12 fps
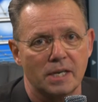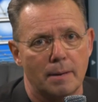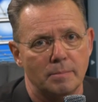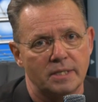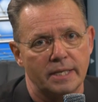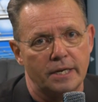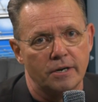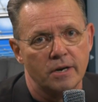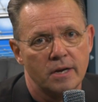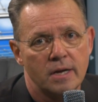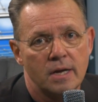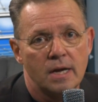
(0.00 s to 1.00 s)
commentator.
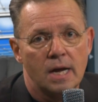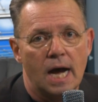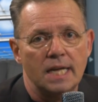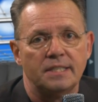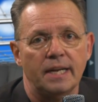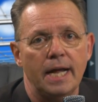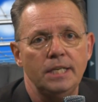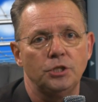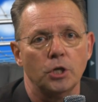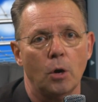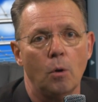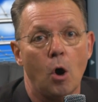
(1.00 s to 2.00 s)
On today's
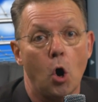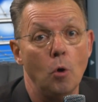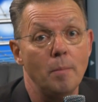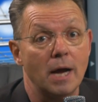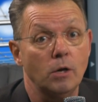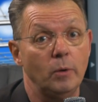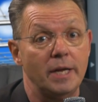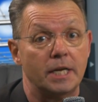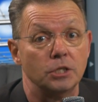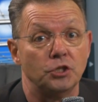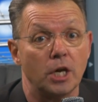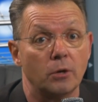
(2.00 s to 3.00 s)
show, home equity
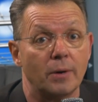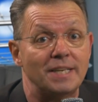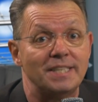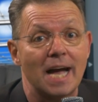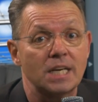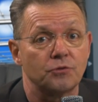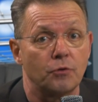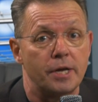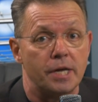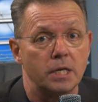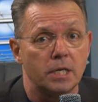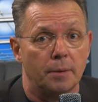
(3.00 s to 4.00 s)
can generate tax
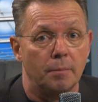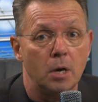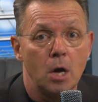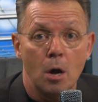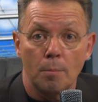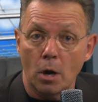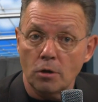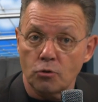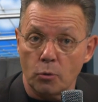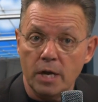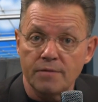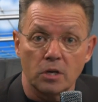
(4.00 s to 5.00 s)
free income. Part
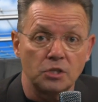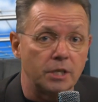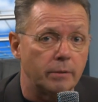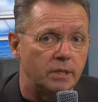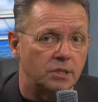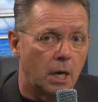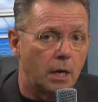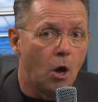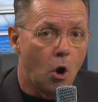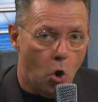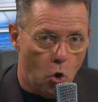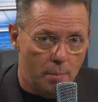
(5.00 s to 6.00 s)
three of our series on
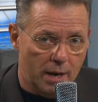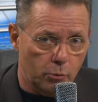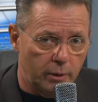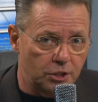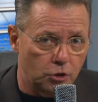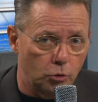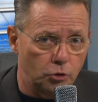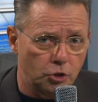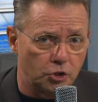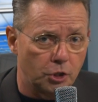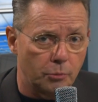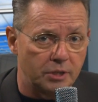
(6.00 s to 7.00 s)
home equity
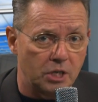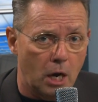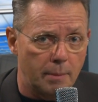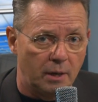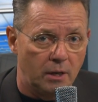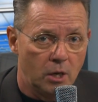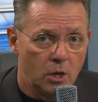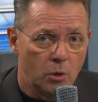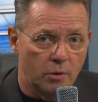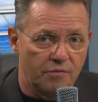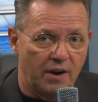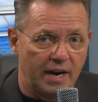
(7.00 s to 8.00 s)
solutions in retirement
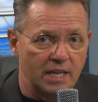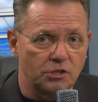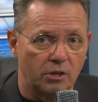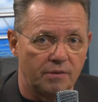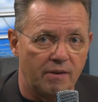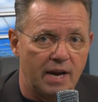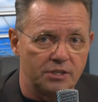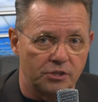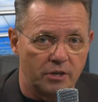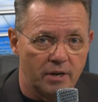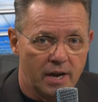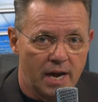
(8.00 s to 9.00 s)
with financial
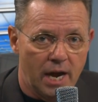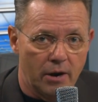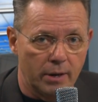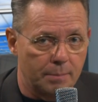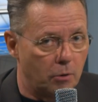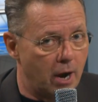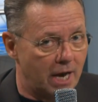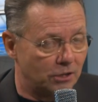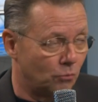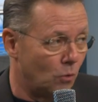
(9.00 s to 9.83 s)
advisor Eric Brasch.